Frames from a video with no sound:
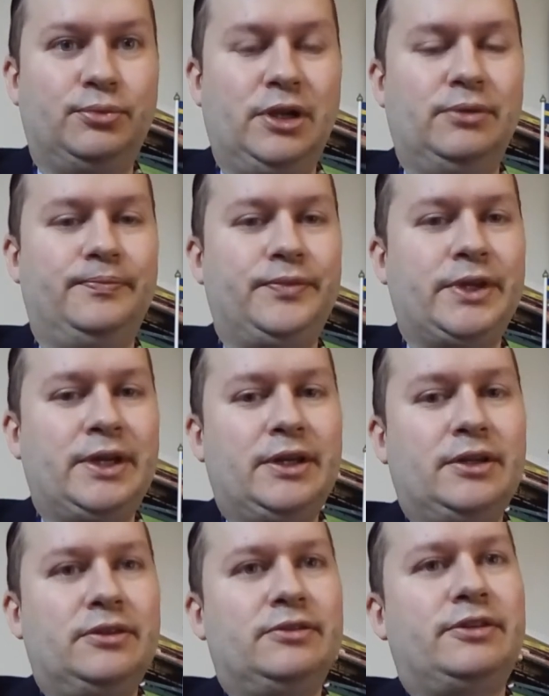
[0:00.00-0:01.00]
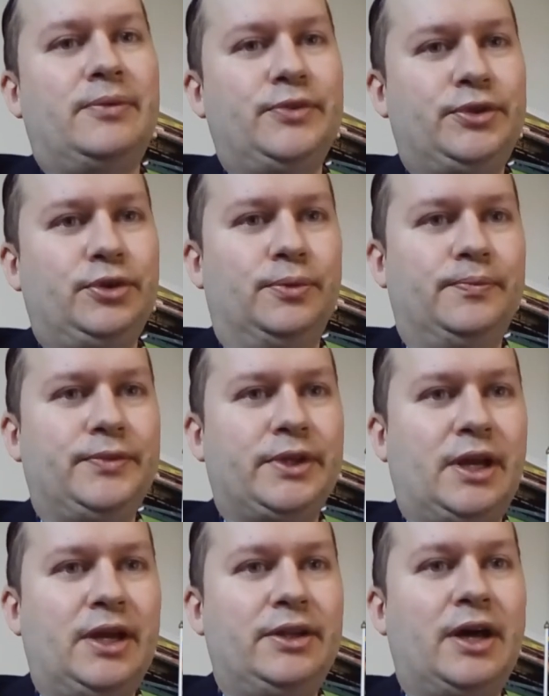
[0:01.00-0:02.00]
Well, some do,
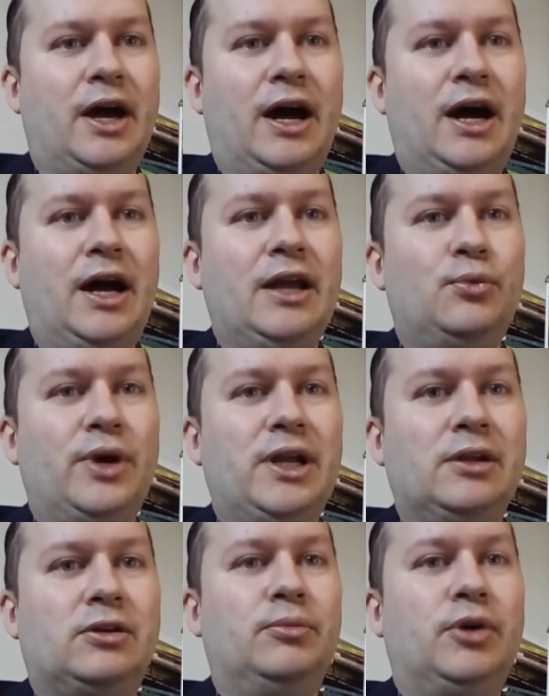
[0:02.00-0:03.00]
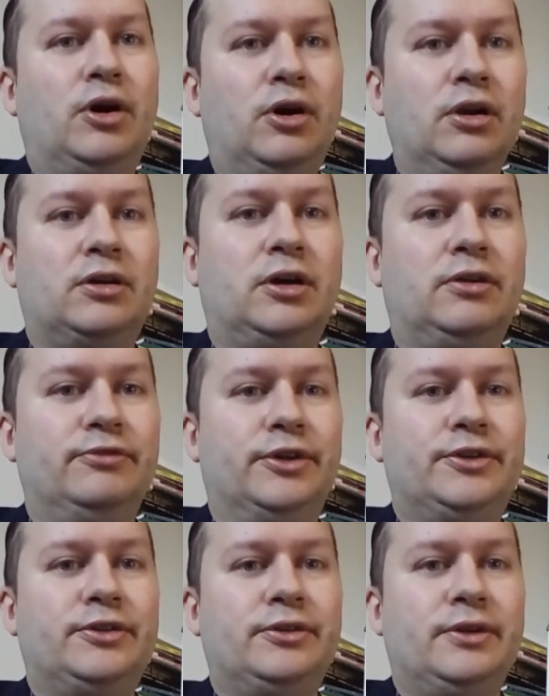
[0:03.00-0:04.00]
and I welcome all
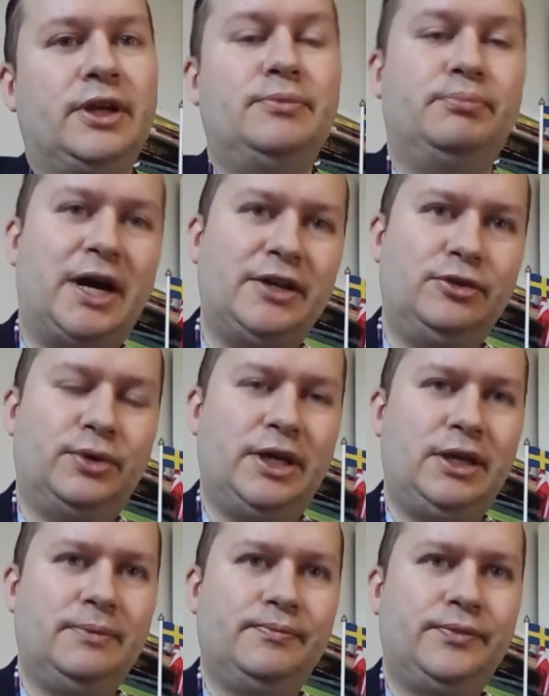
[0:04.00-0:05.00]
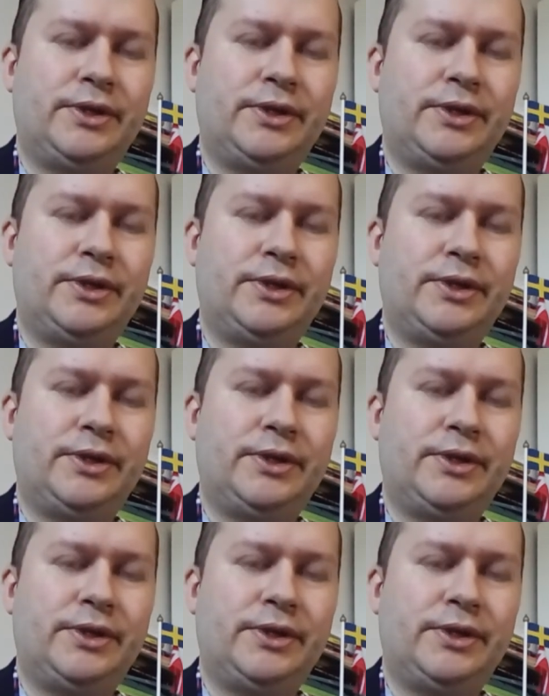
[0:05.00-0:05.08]
converts. And by the way,